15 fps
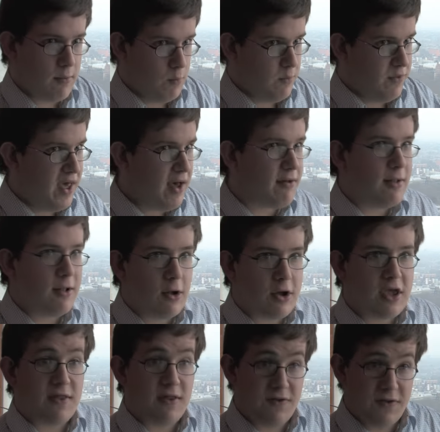without
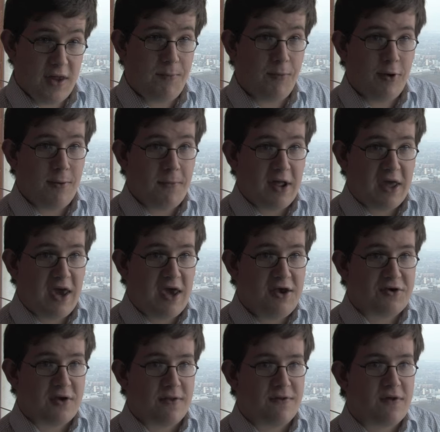looking at the deeper
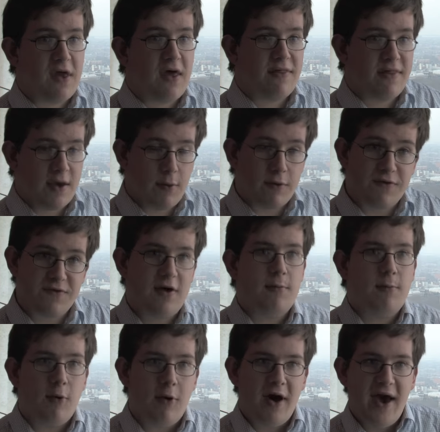implications, they will sell
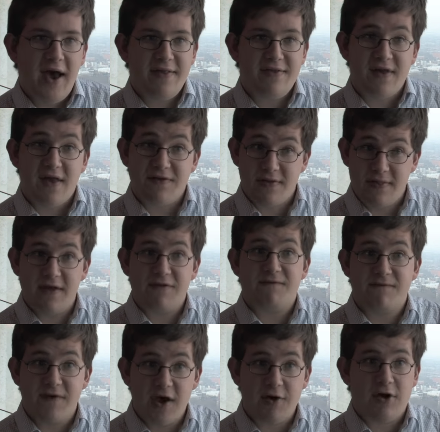more handsets, and that's
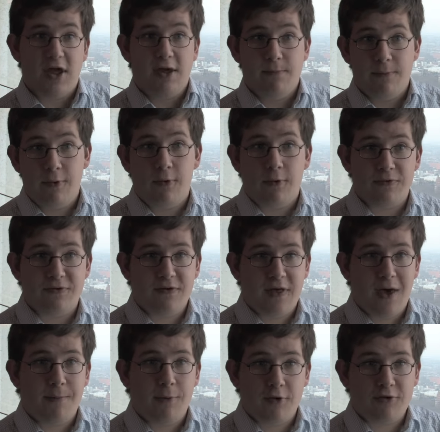very important to
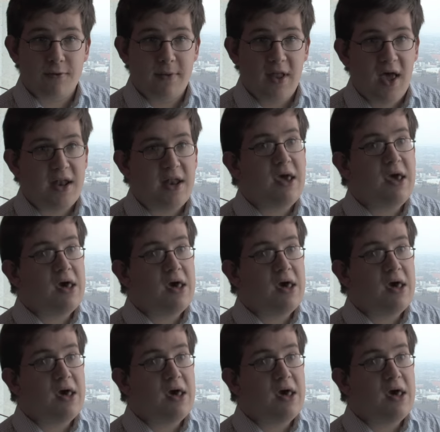their bottom line,